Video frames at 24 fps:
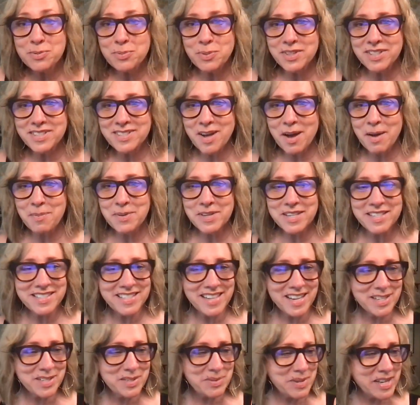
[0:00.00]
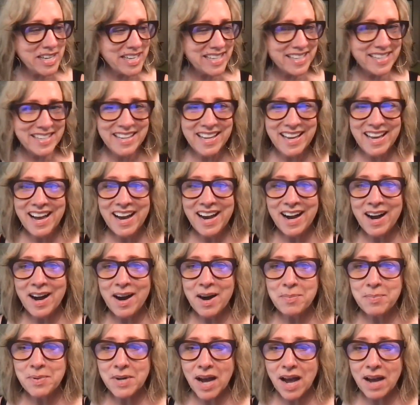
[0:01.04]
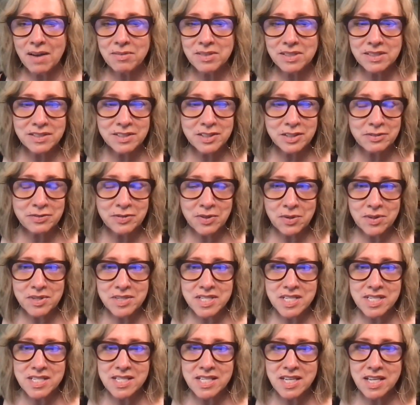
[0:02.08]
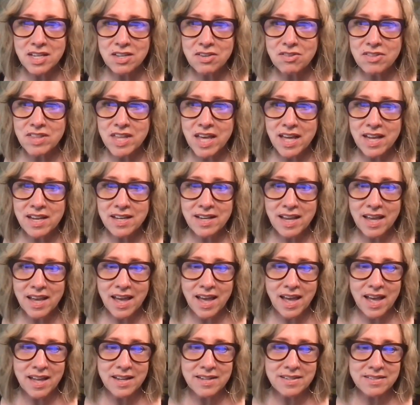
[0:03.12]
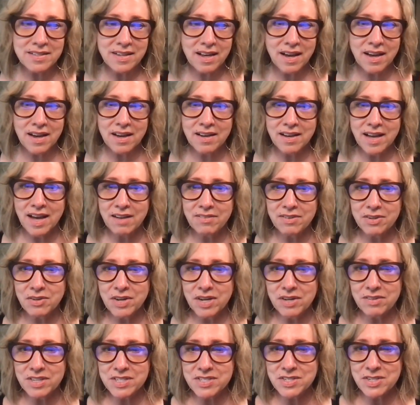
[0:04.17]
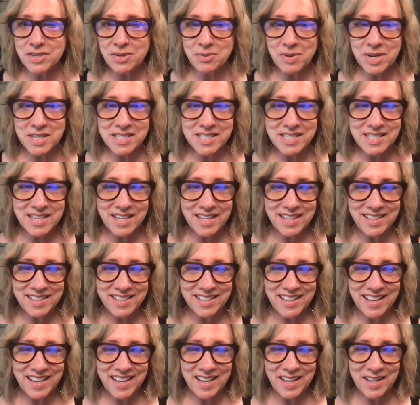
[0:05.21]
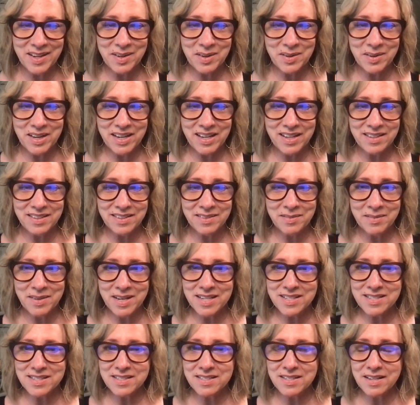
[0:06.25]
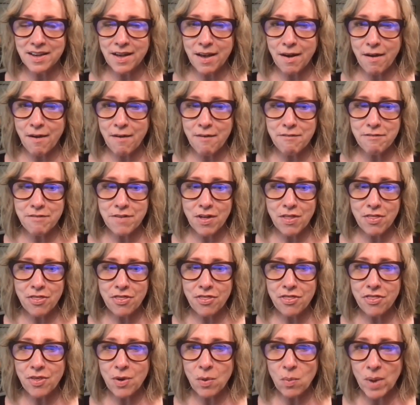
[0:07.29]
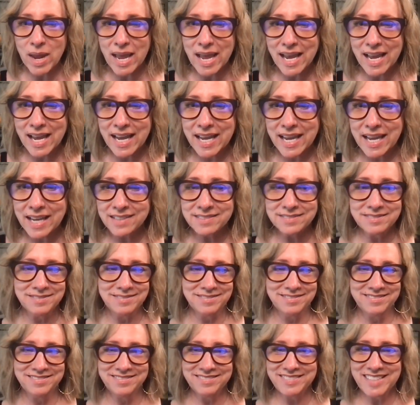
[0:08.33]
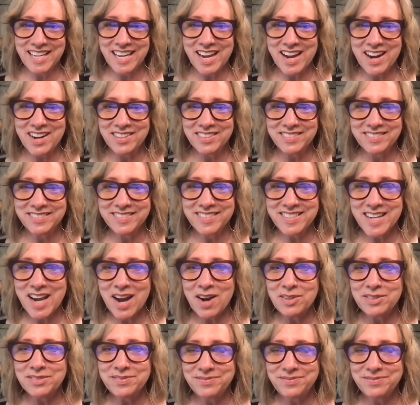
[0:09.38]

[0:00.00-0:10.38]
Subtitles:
what the topic is next week, but I will look forward to seeing you then, and have a great rest of your Wednesday and a great rest of the week. Take care. Ciao.